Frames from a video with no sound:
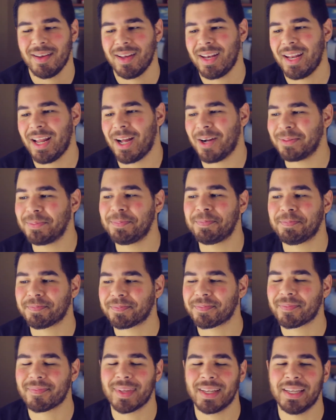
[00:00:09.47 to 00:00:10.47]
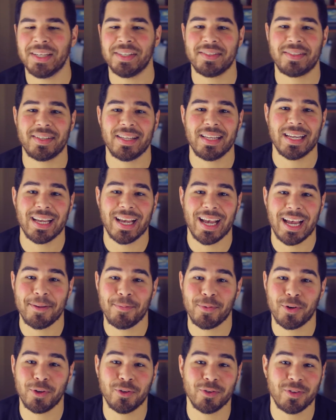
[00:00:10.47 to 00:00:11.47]
Now, here's the thing,
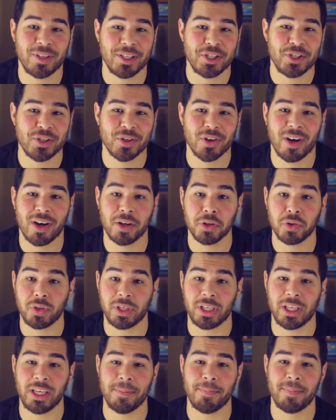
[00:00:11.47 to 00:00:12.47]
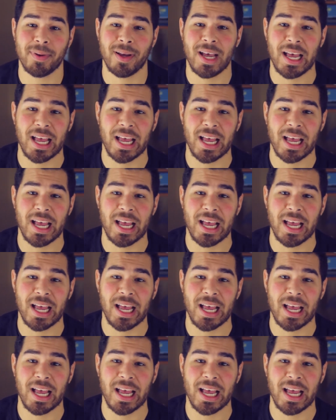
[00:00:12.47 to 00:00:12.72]
I'm going to teach you how to